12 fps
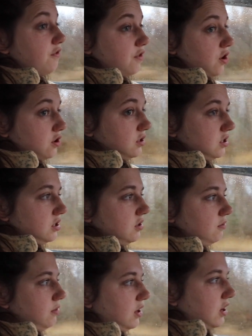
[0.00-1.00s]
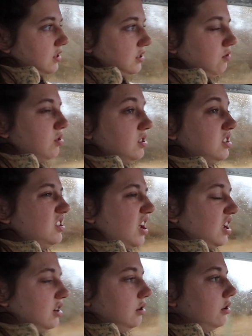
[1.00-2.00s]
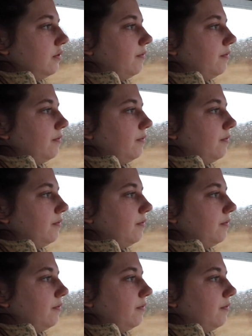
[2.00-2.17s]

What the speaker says: first because it was stained.